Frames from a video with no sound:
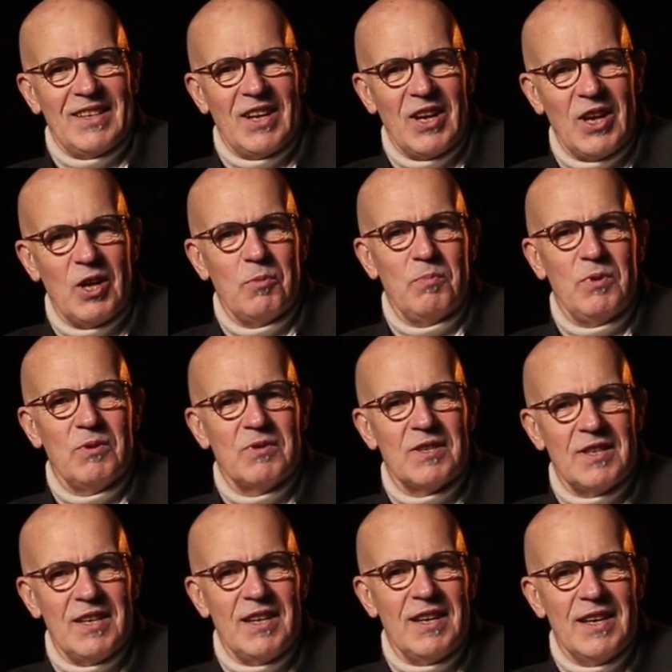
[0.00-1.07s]
to help you
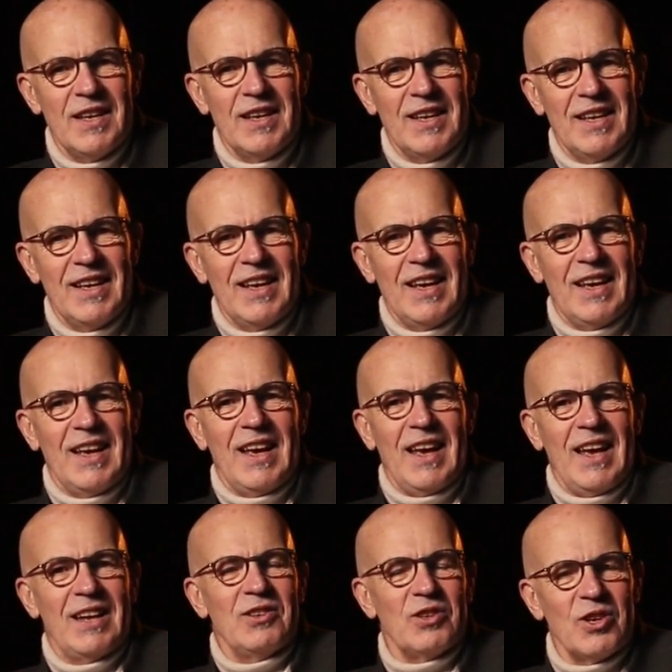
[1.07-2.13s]
see
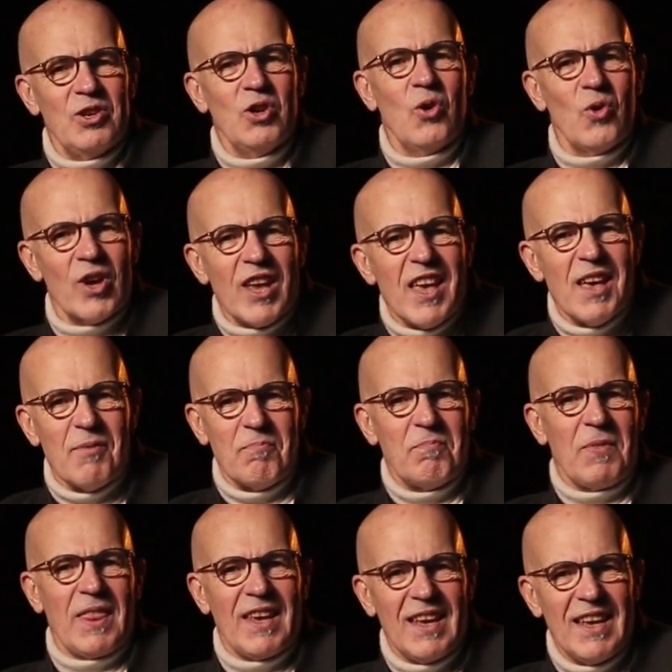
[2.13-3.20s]
and to know
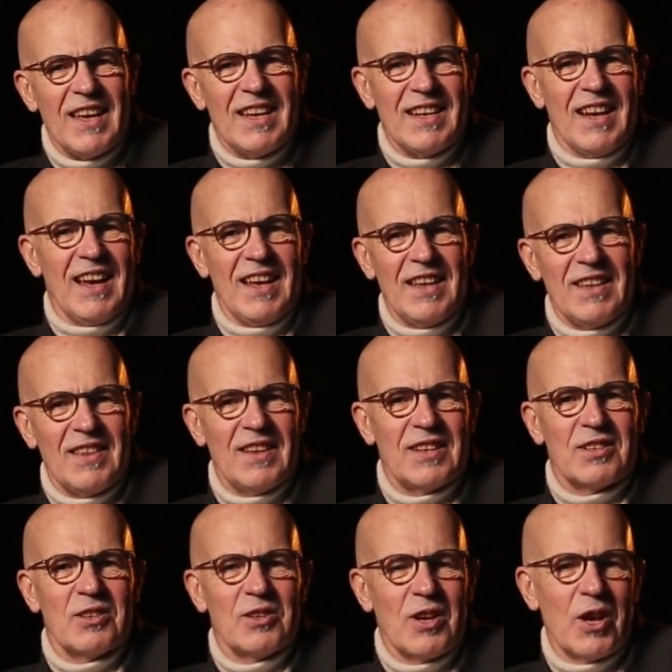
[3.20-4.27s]
Him in
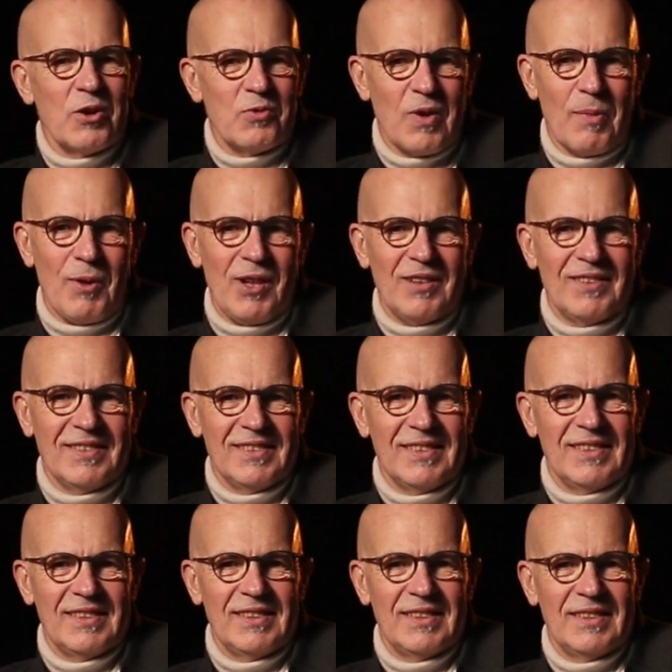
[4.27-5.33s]
this trouble?
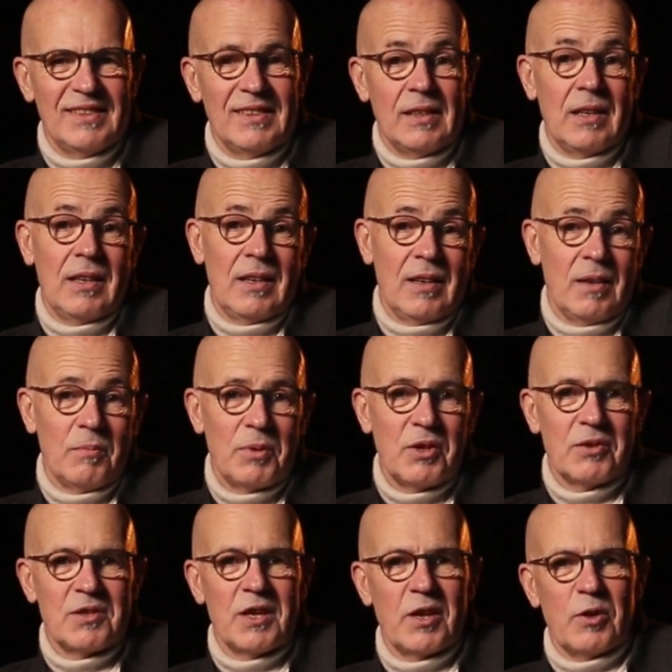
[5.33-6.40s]

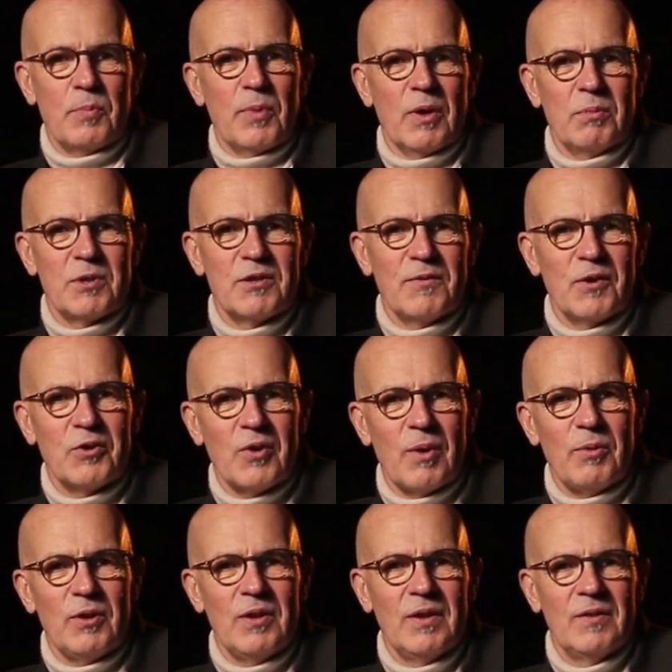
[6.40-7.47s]
But there's another purpose for
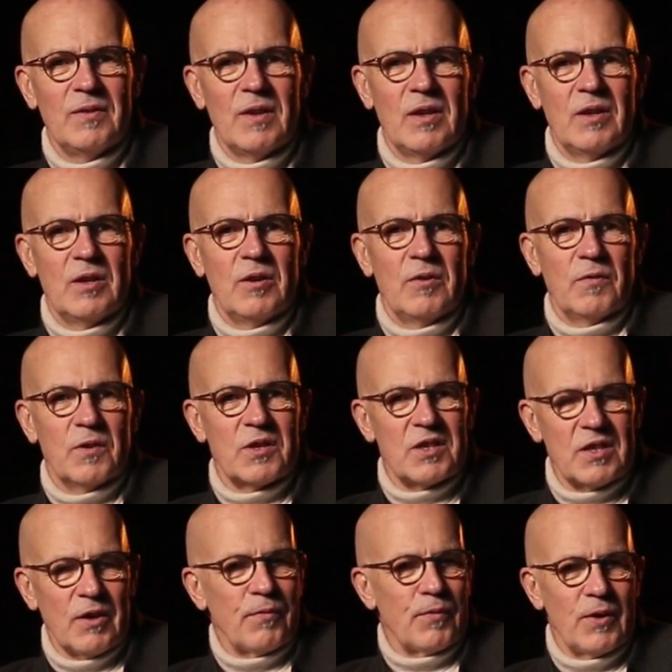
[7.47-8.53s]
trouble, for
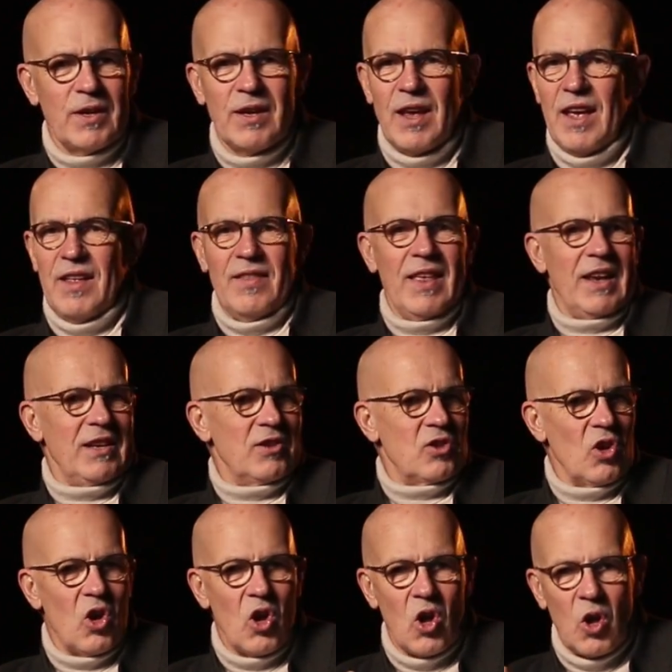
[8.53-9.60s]
suffering that
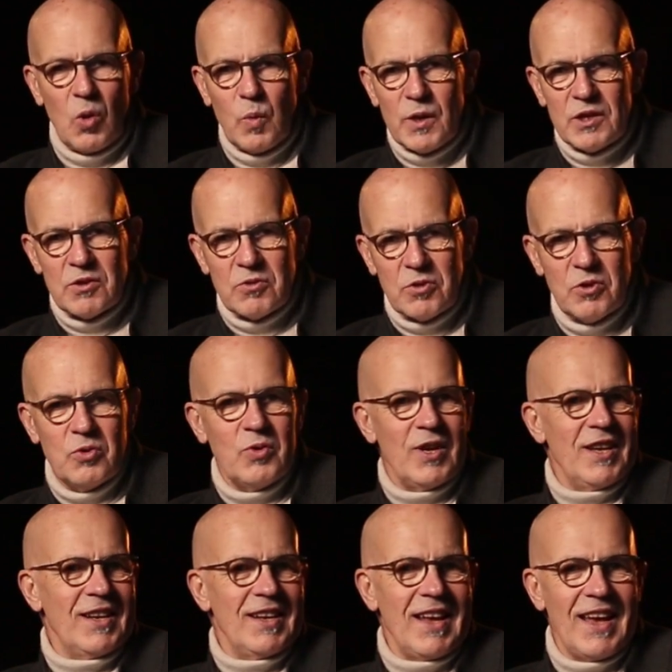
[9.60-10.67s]
is always true
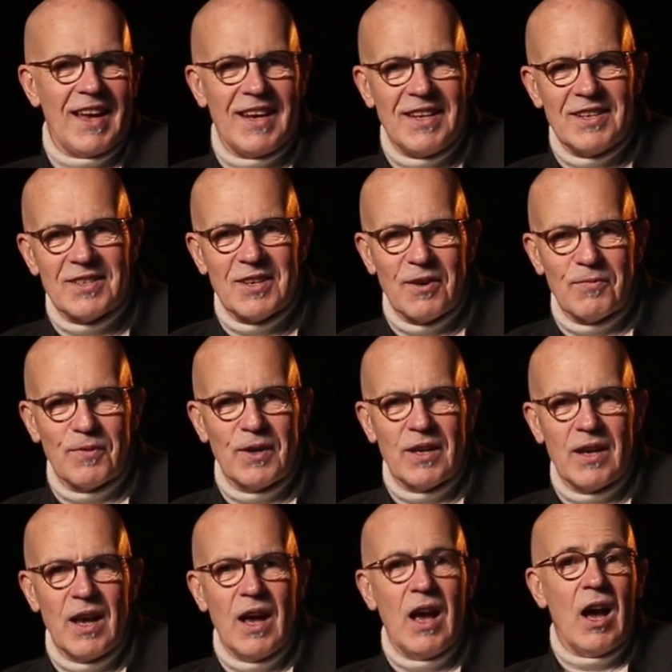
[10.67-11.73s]
in any
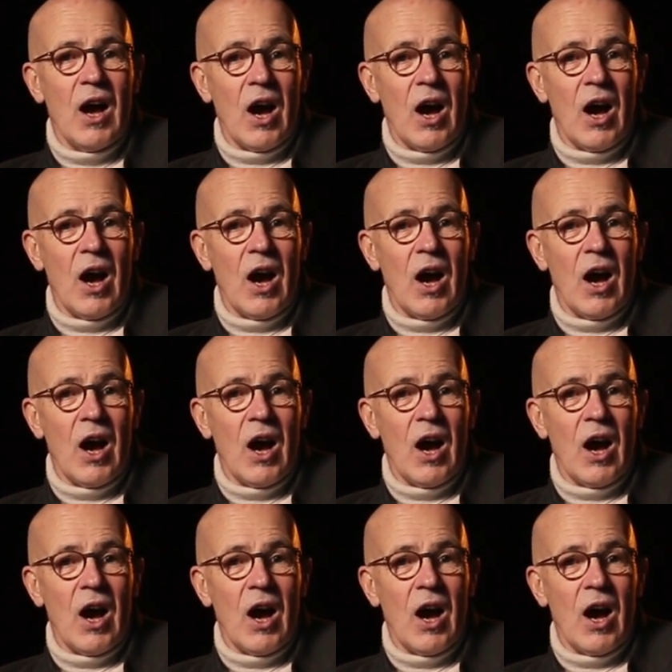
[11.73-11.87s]
suffering.